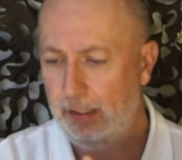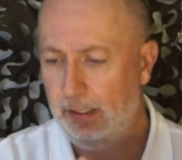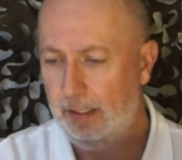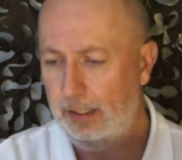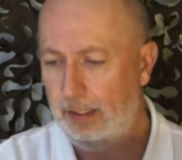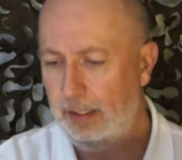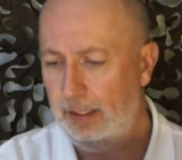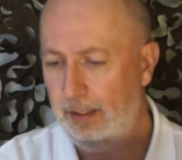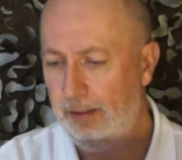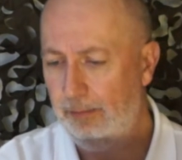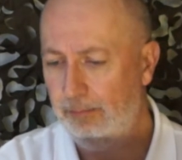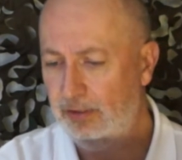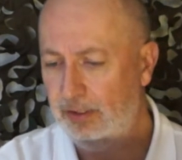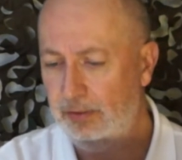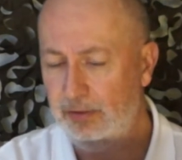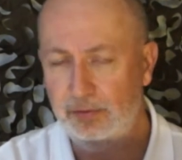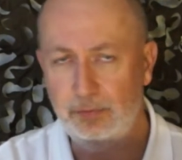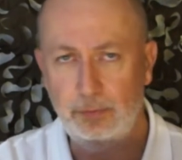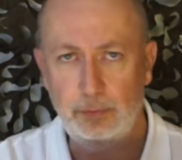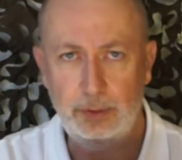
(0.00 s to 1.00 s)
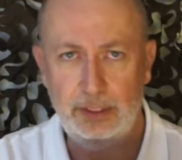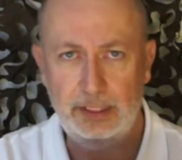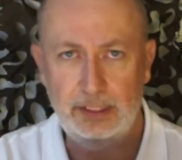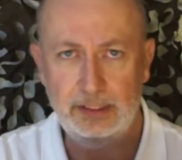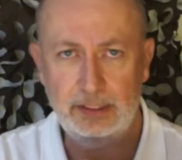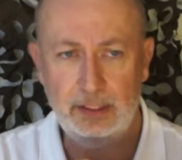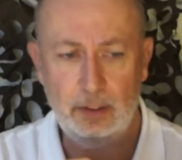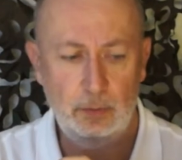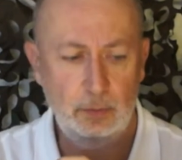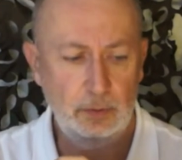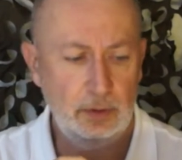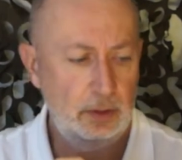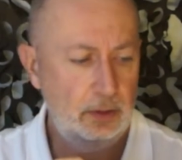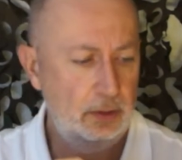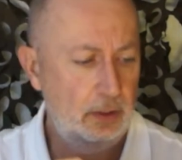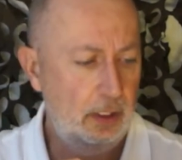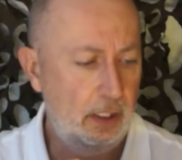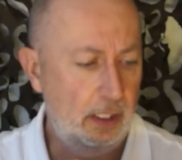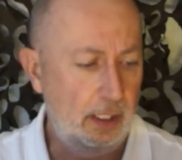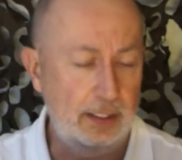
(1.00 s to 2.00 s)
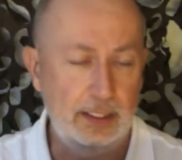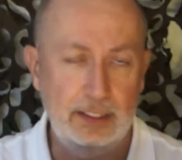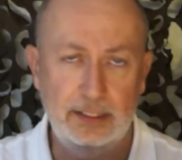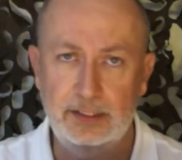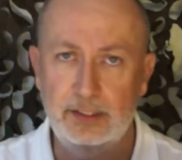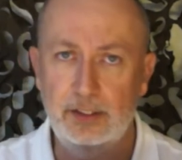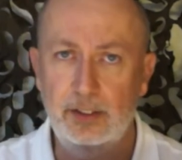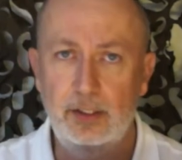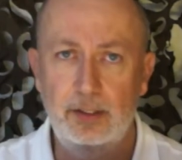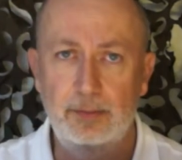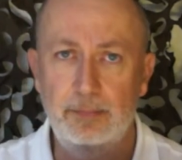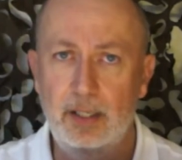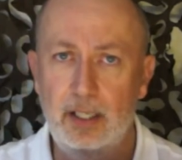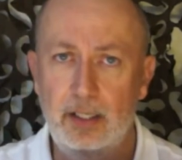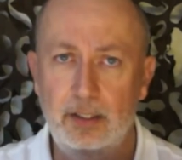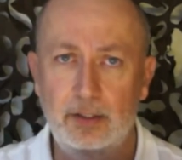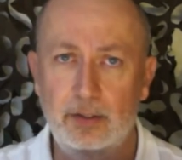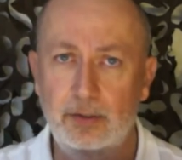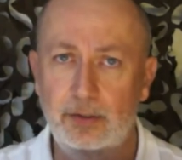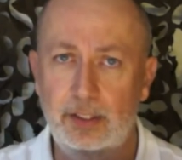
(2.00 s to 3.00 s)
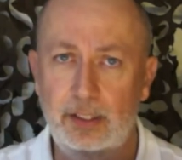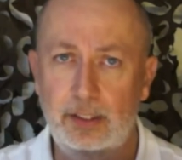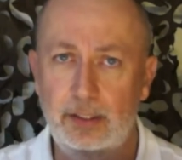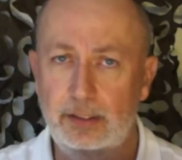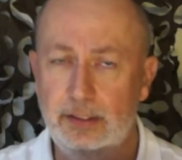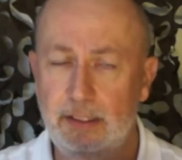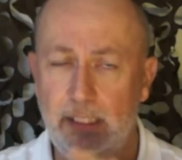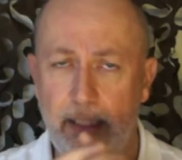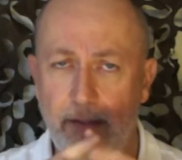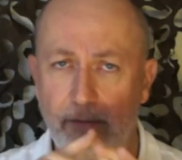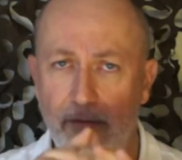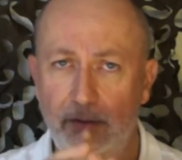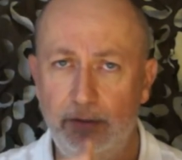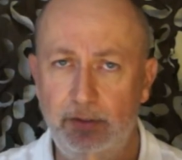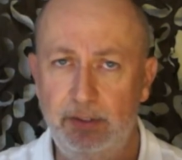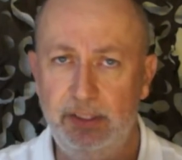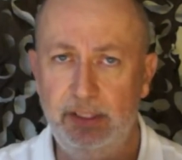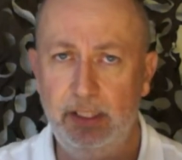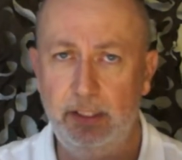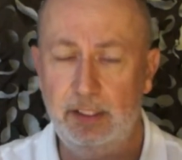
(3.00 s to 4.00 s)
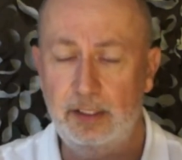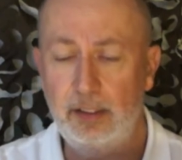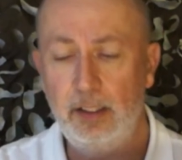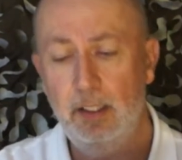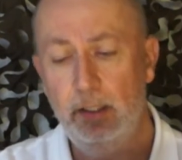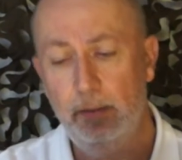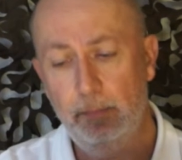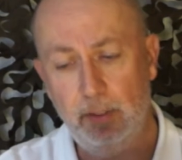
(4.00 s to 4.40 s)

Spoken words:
so it's 4 years old, and there's not a mark on it. It's absolutely stunning.